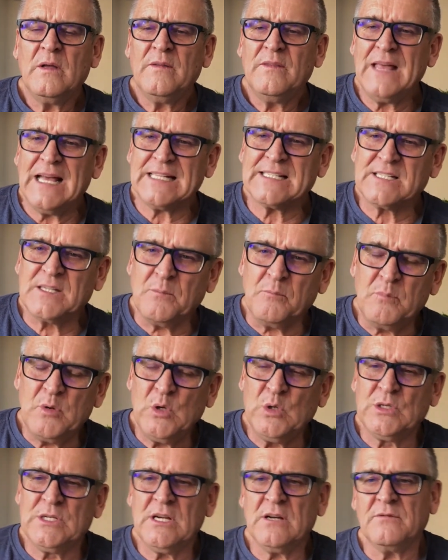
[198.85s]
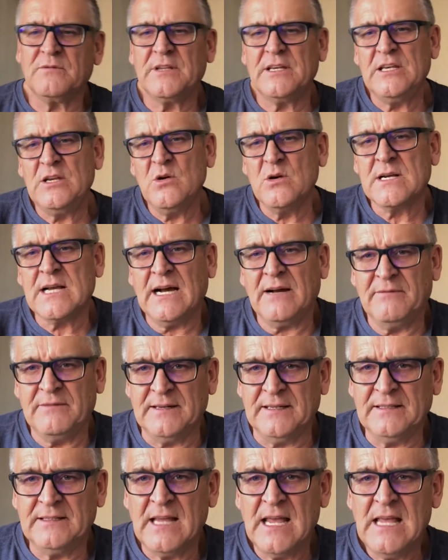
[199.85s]
That's the beauty of the new
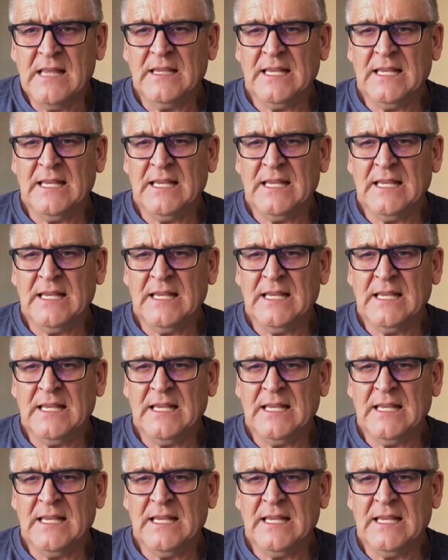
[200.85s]
covenant,